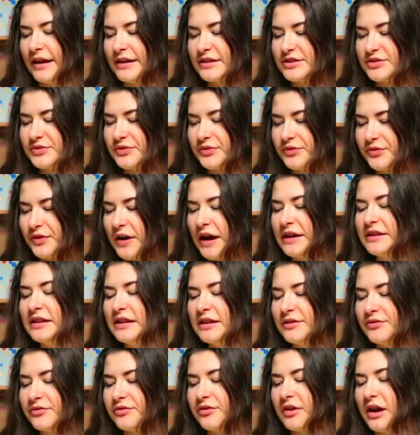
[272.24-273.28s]
It's
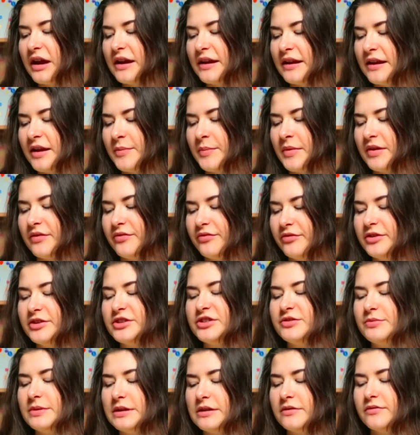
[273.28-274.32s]
finally Friday and my
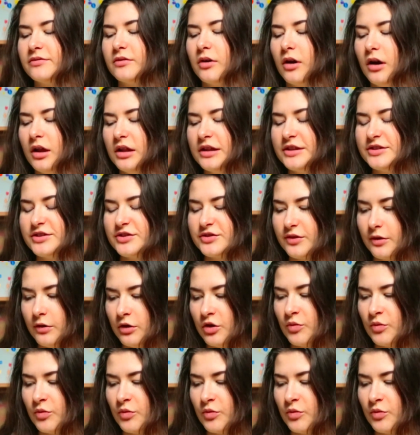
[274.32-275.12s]
first week of college is